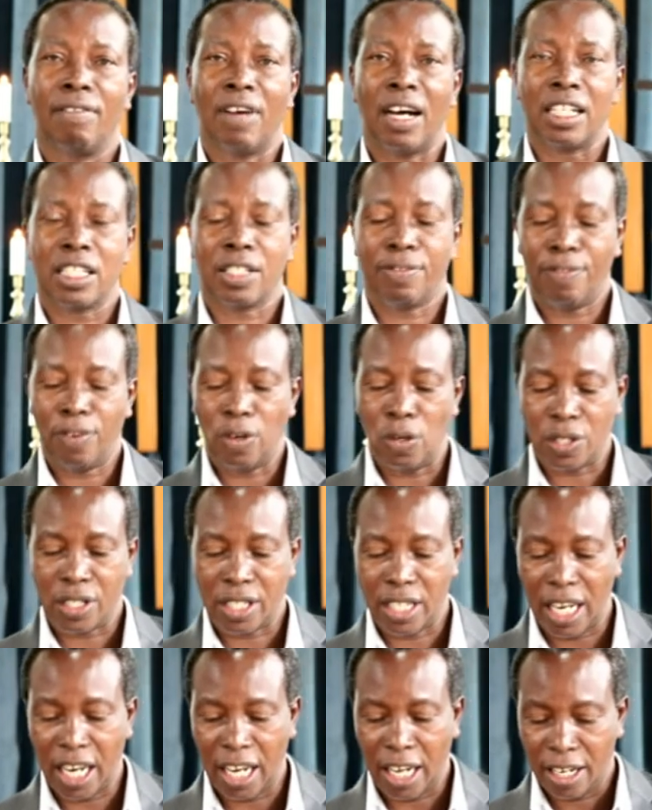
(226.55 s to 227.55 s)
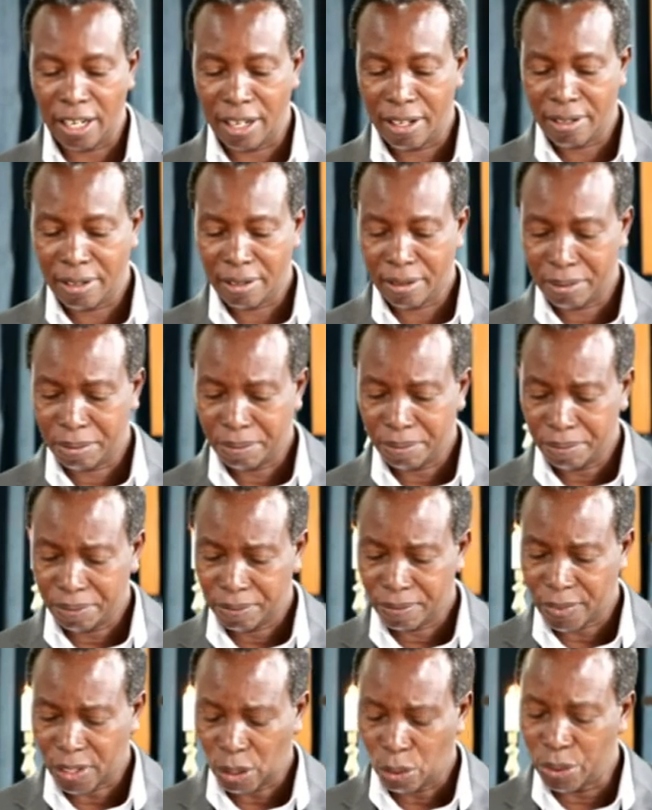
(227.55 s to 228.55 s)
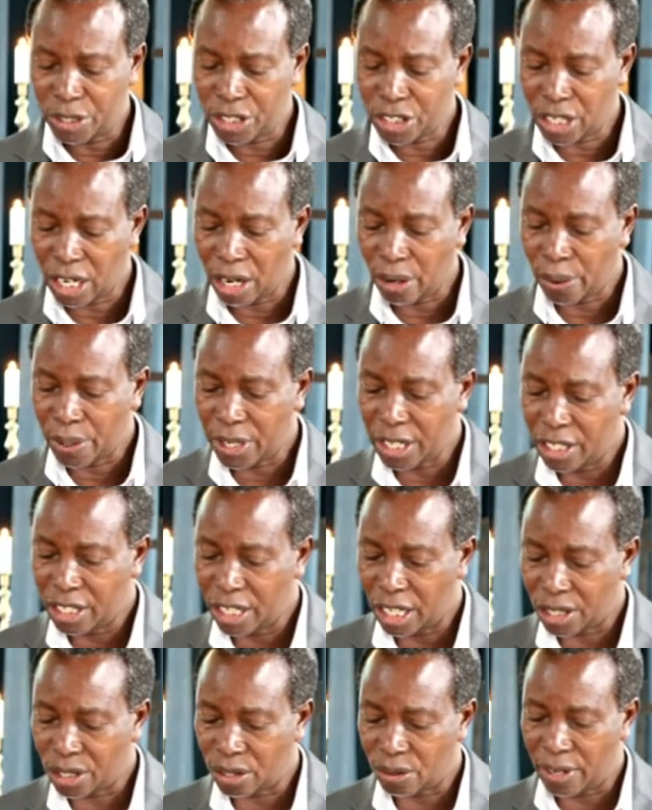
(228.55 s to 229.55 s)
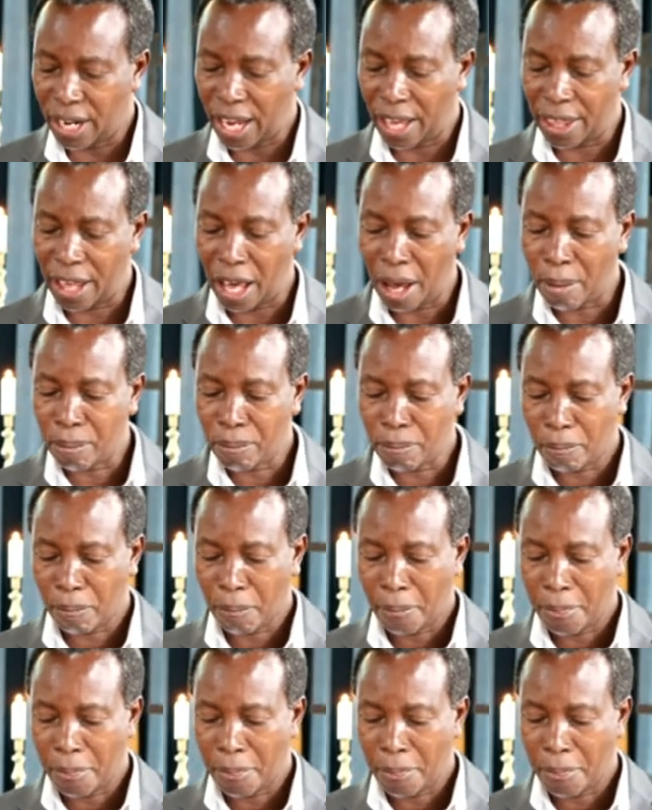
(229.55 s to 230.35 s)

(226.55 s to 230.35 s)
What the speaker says: verse 14. We shall read together.